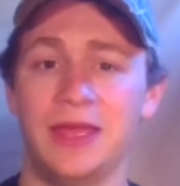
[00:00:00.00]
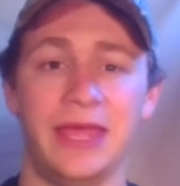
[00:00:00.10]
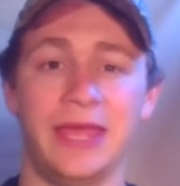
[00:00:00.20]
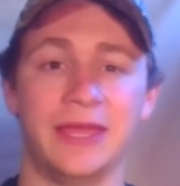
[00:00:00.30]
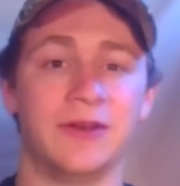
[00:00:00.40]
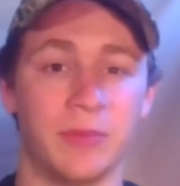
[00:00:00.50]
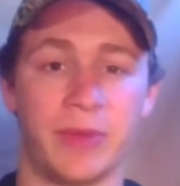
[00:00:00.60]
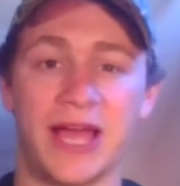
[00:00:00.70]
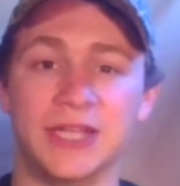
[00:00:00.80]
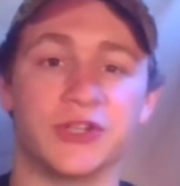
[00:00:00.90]
in or
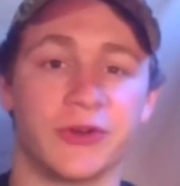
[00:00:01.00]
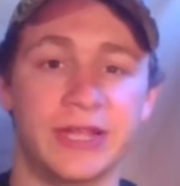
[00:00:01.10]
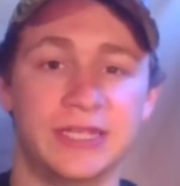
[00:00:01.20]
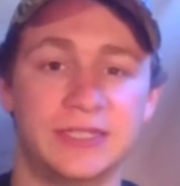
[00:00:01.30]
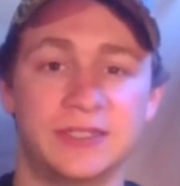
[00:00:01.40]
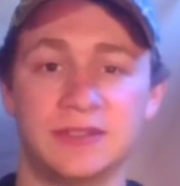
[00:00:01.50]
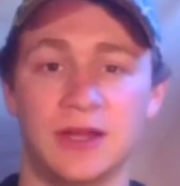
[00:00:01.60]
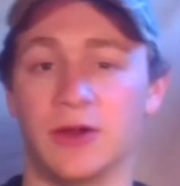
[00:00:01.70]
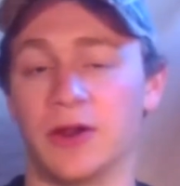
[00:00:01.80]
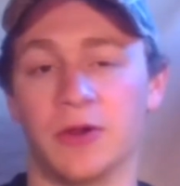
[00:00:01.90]
by trees
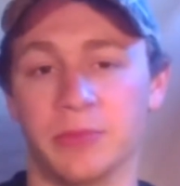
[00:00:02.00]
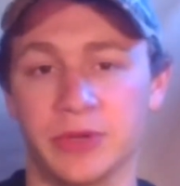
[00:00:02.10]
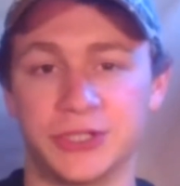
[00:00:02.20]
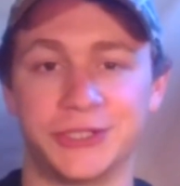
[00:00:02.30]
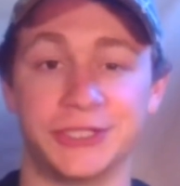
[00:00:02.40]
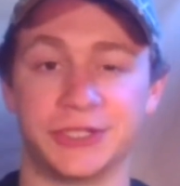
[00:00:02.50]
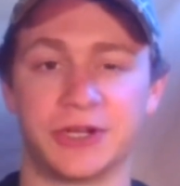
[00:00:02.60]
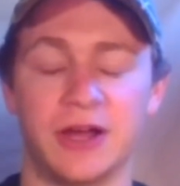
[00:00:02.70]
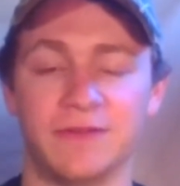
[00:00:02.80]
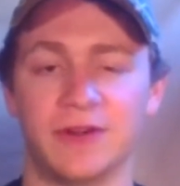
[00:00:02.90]
or bushes or
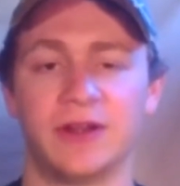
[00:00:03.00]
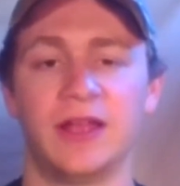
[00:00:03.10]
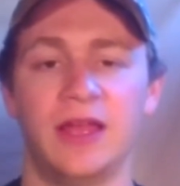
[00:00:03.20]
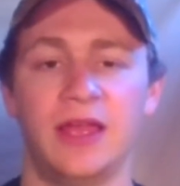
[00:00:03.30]
cover.